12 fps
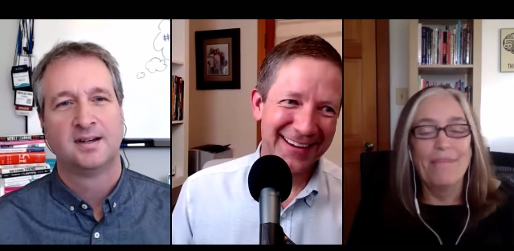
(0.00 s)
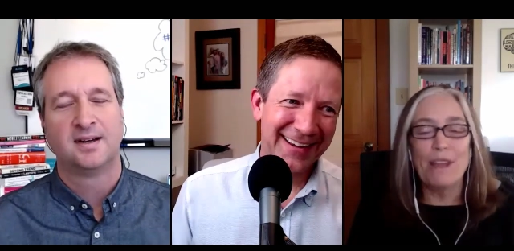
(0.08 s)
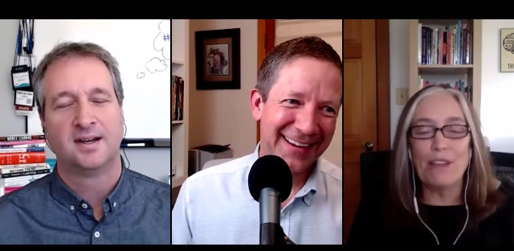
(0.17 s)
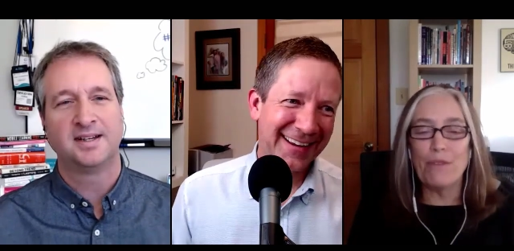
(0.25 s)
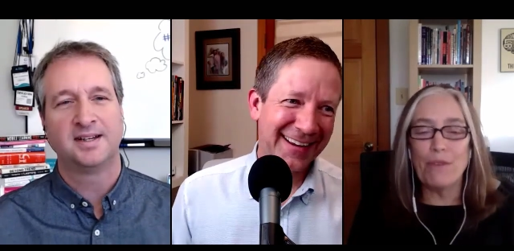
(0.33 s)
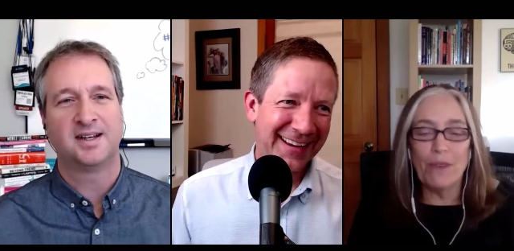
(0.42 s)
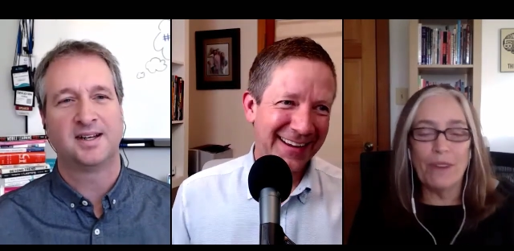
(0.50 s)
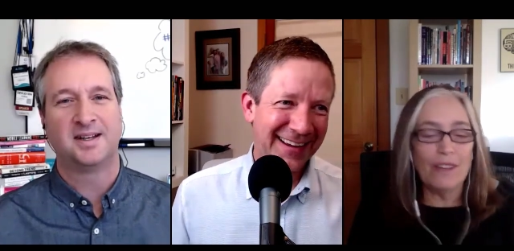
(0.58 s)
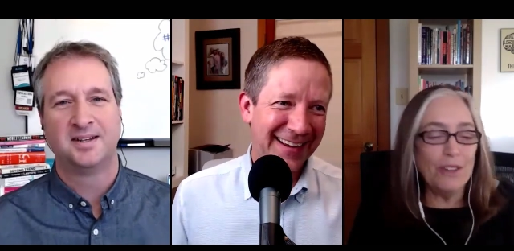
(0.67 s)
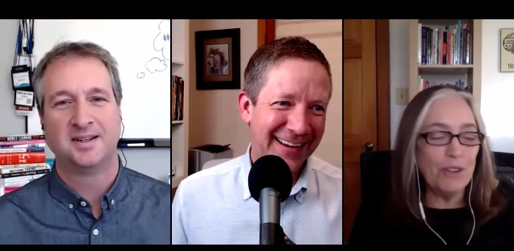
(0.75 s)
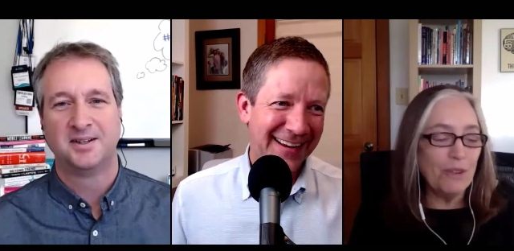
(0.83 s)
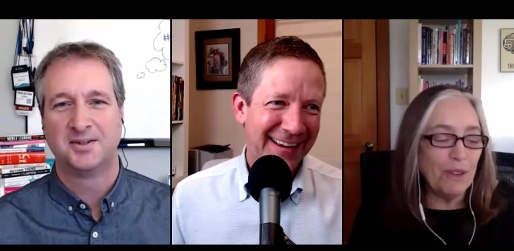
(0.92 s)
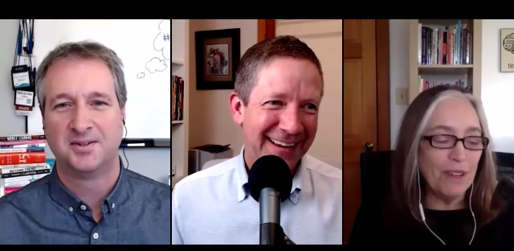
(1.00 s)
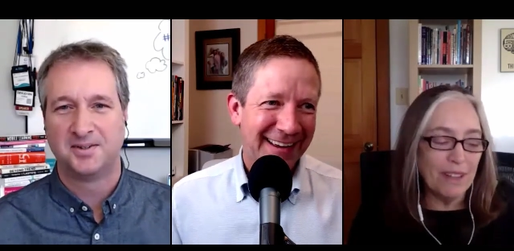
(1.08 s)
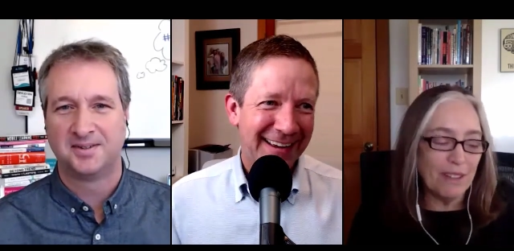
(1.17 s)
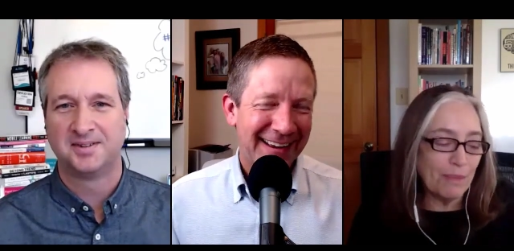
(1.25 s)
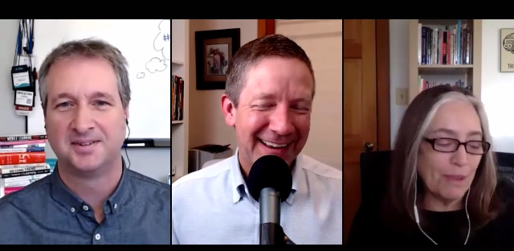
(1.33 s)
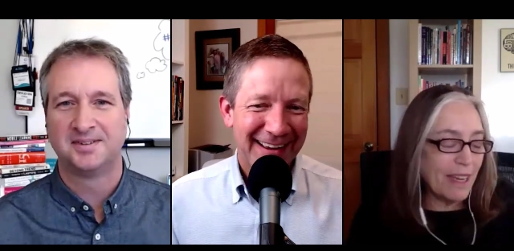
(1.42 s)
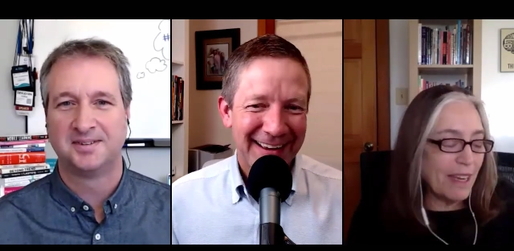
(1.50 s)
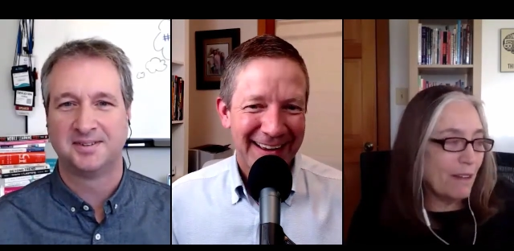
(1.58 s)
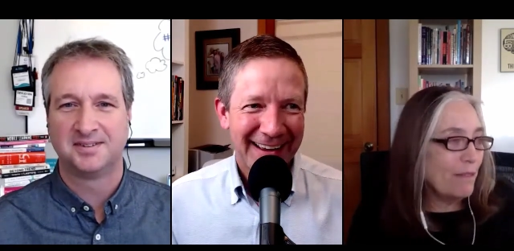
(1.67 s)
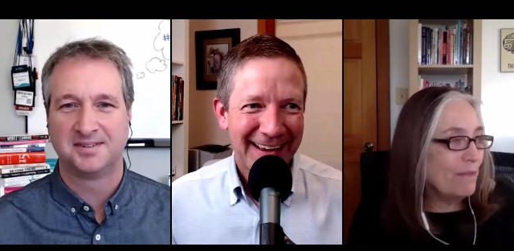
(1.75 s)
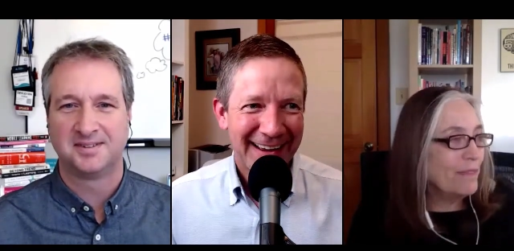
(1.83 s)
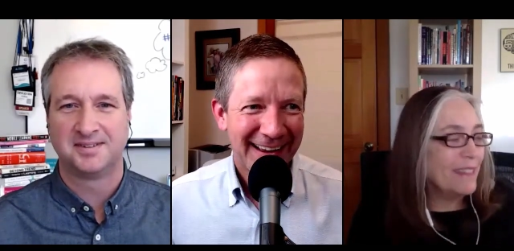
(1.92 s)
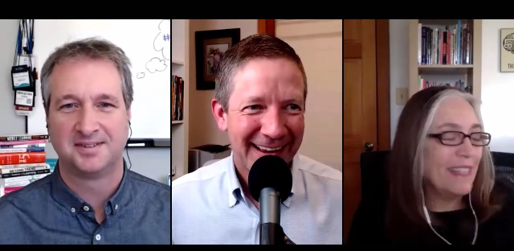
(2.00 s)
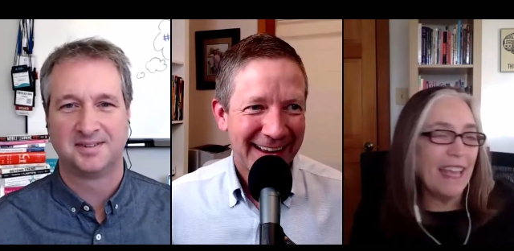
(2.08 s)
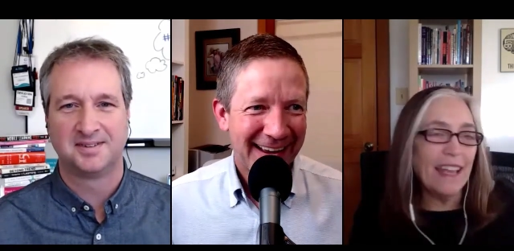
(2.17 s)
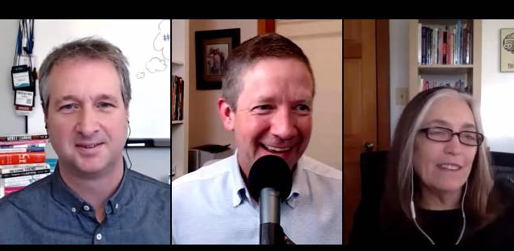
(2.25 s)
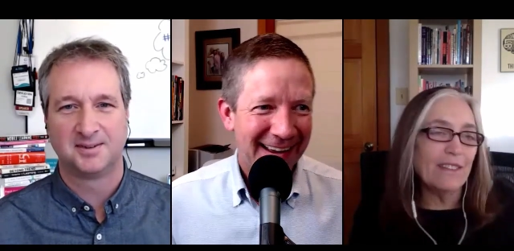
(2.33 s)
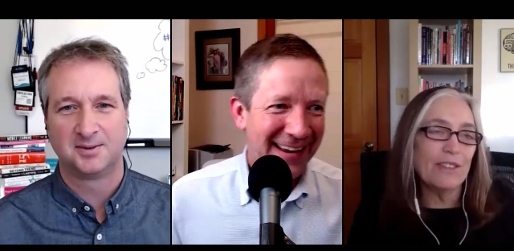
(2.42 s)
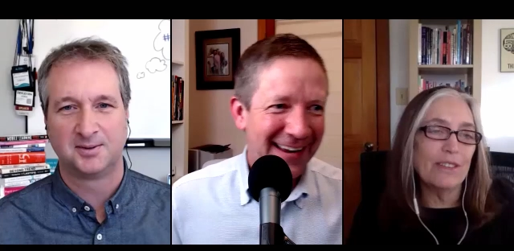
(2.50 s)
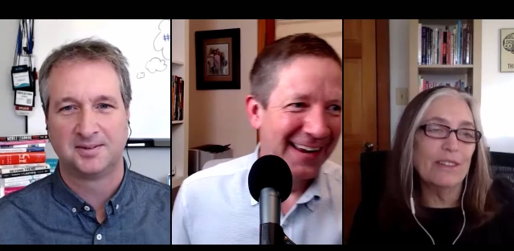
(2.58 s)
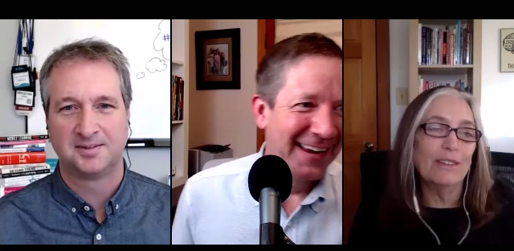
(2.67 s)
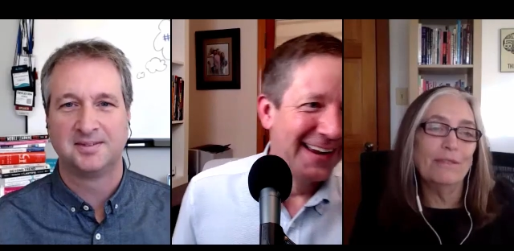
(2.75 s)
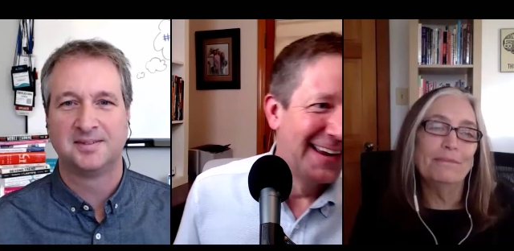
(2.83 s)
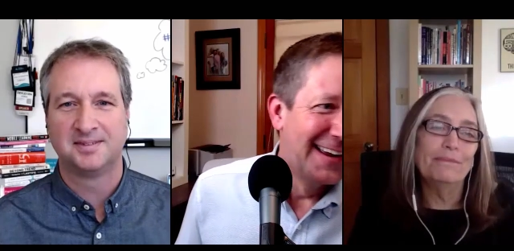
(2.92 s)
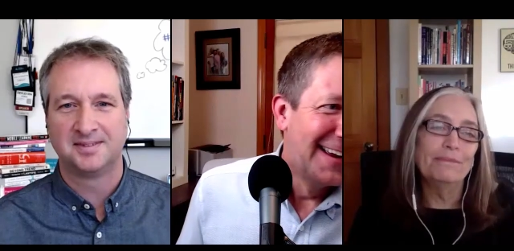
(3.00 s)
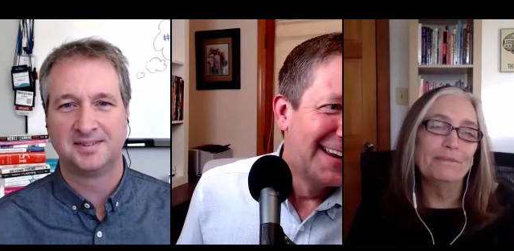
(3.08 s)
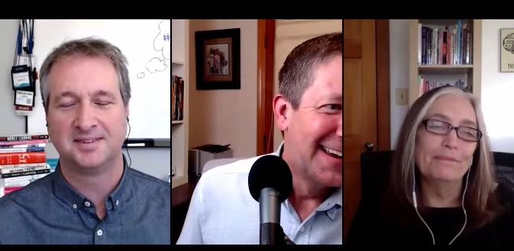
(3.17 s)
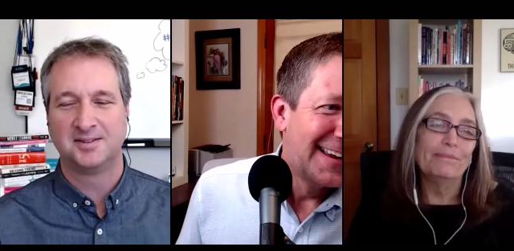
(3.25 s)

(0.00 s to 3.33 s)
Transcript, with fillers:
Speaker 1: Makes me want to do uh, some kind of dance, you know.